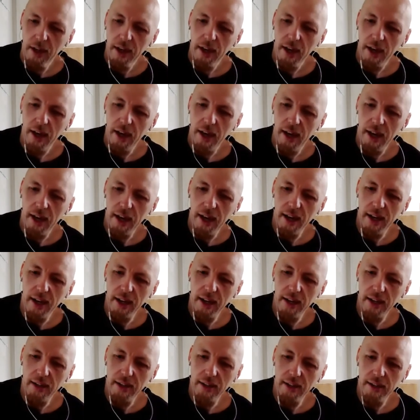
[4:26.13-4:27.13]

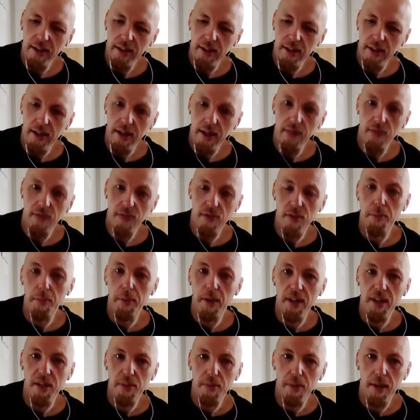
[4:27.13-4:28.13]
And David's a
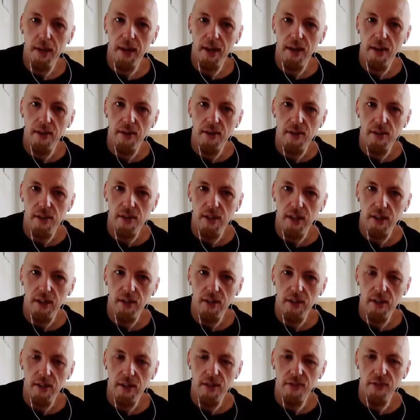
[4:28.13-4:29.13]
bass player and
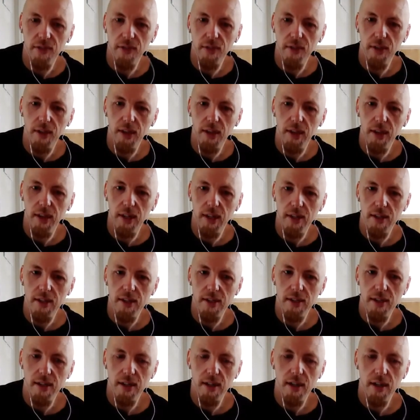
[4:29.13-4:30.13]
singer and does a few other things,
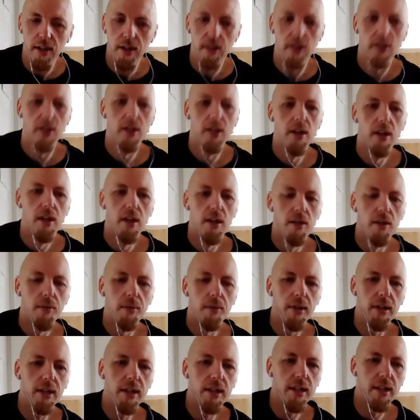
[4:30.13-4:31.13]
and said, Oh,
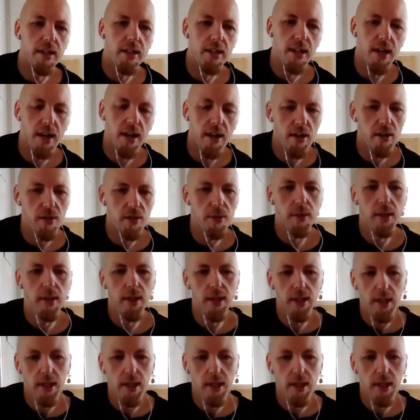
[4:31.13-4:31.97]
we need a guitarist, we need a